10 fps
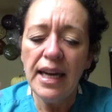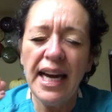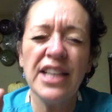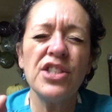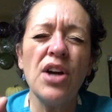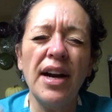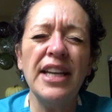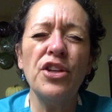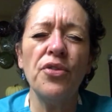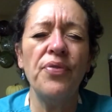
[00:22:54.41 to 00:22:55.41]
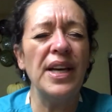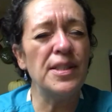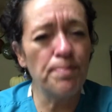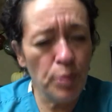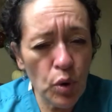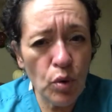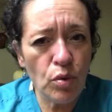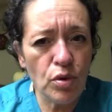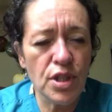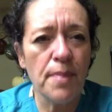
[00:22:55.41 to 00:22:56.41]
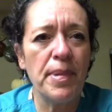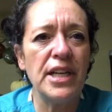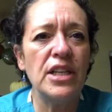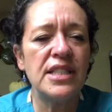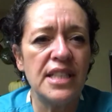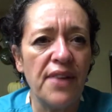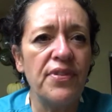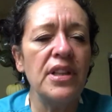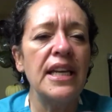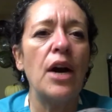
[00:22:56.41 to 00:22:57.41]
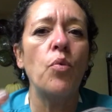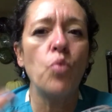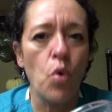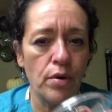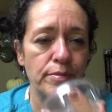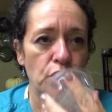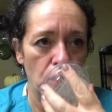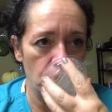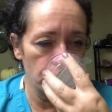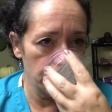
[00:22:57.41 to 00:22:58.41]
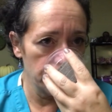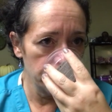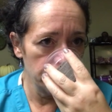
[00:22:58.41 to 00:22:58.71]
It's not in your face booze, but it's definitely a warm tone.